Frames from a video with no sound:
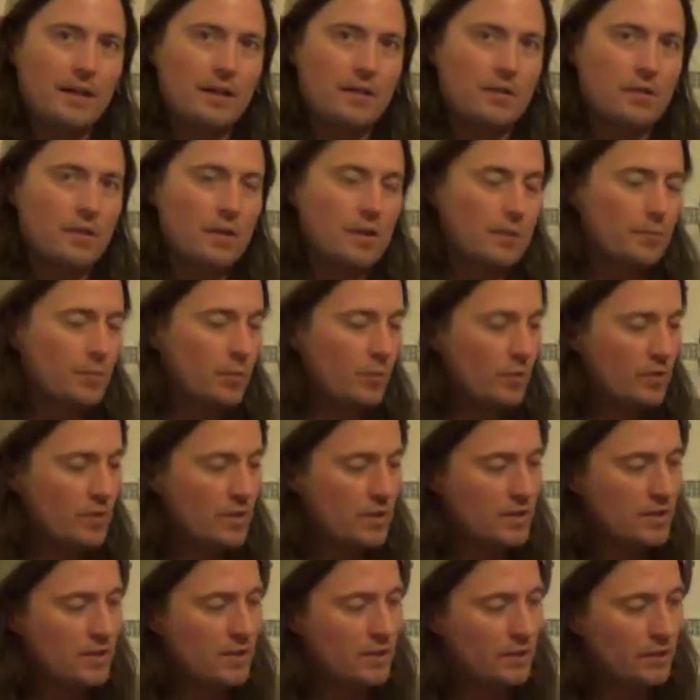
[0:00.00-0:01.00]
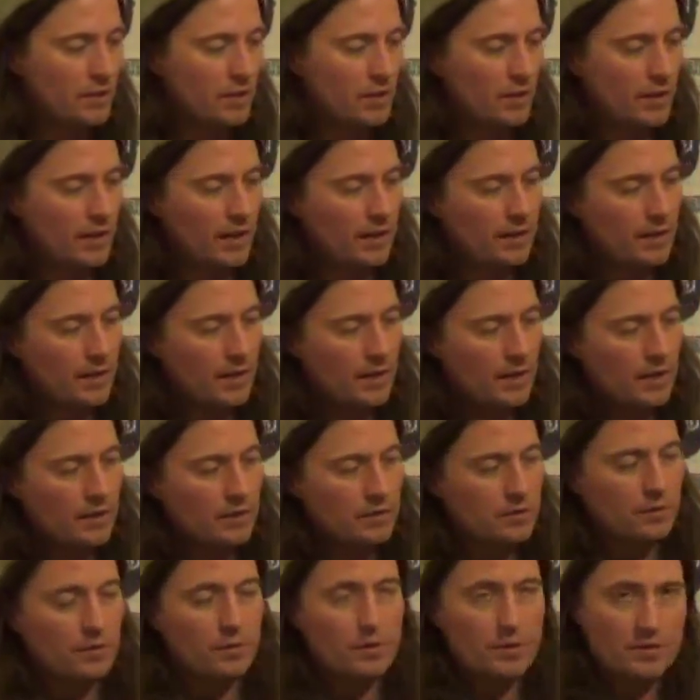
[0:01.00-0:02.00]
straight up towards the ceiling. Okay,
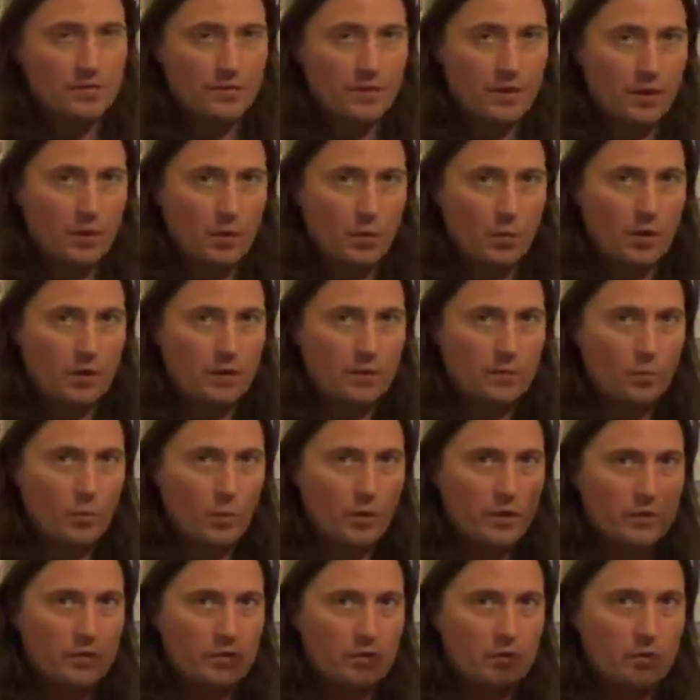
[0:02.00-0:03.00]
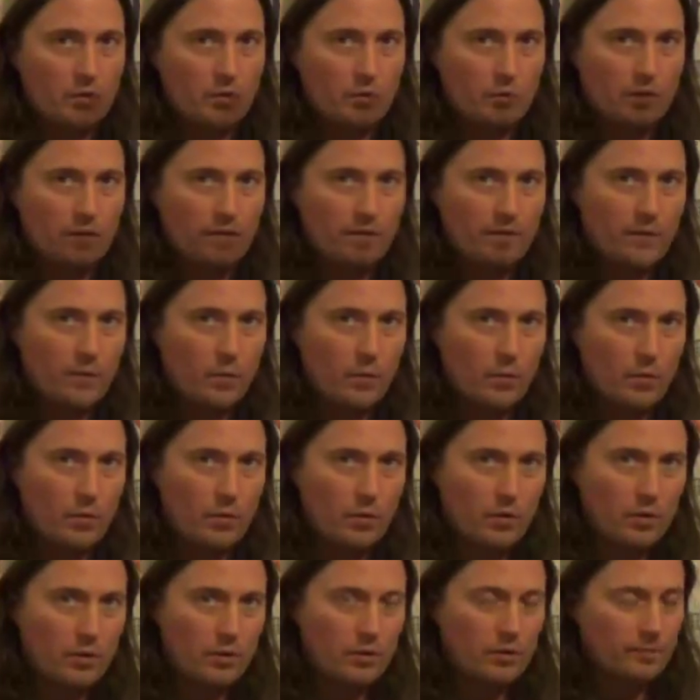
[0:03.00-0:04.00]
so here's finger 1, 1, 2, 3,
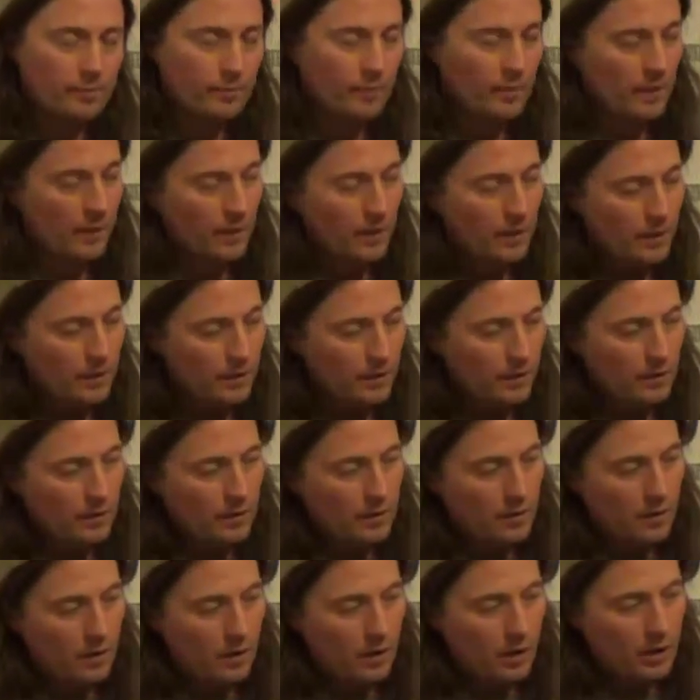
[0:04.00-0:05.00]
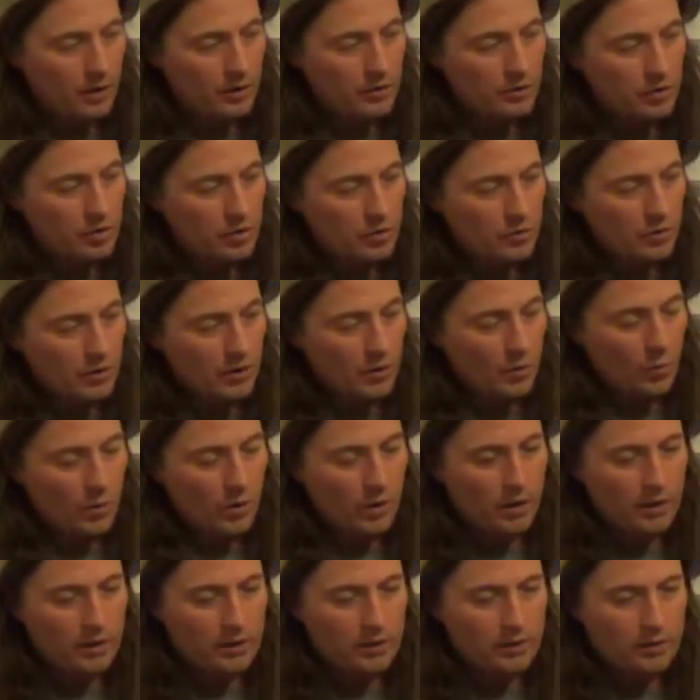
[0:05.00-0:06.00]
4, on string
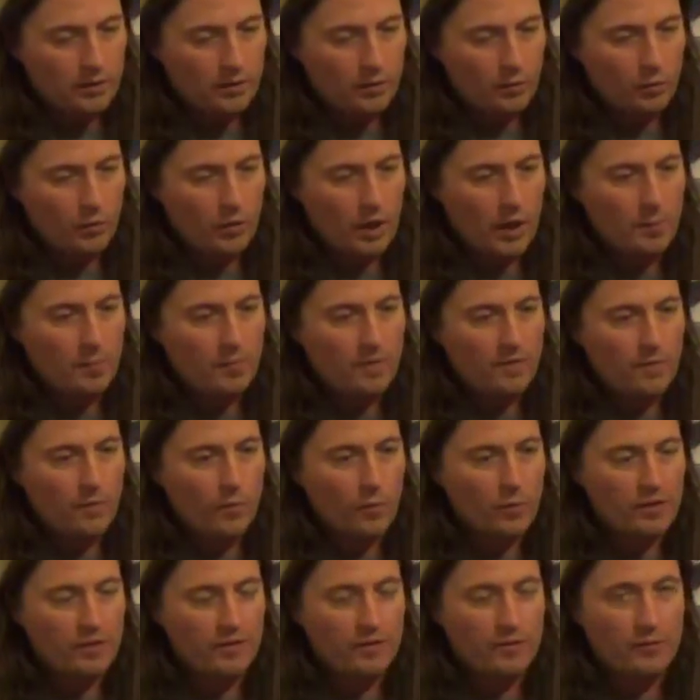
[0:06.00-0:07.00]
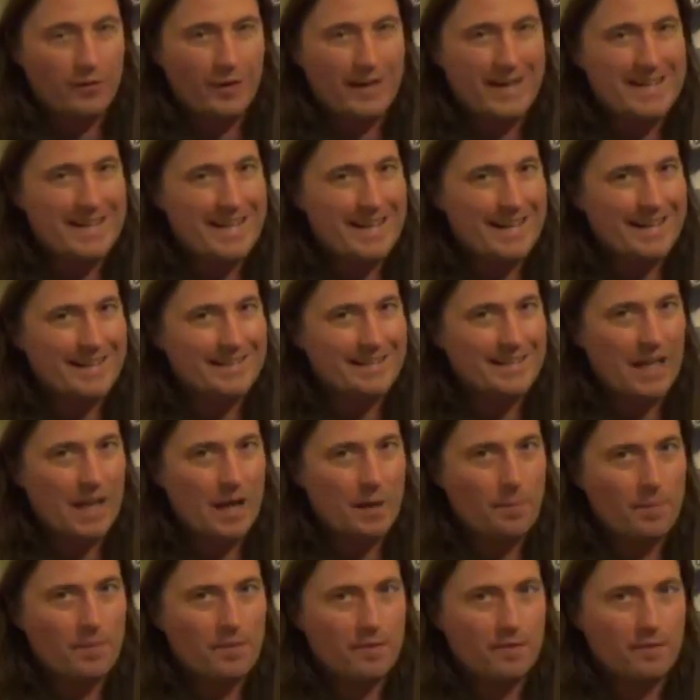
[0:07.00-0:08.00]
1, right before the fret, not on
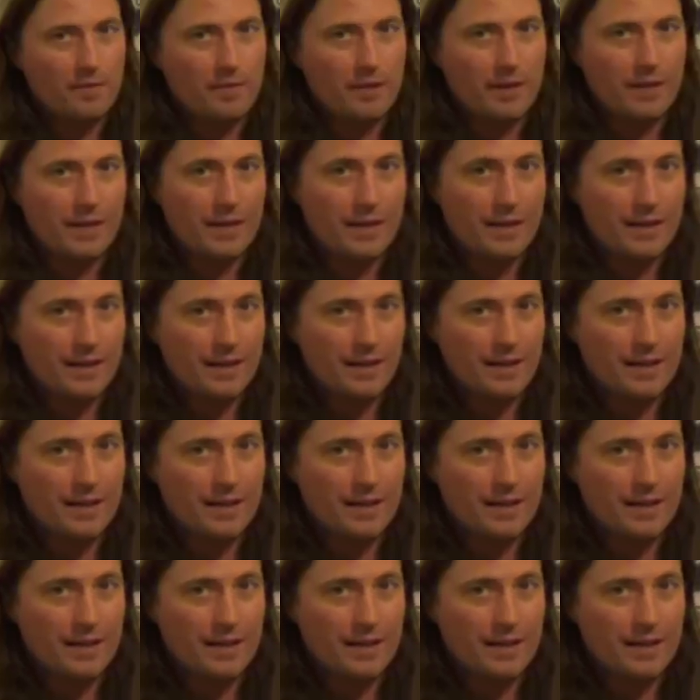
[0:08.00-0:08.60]
top of the fret.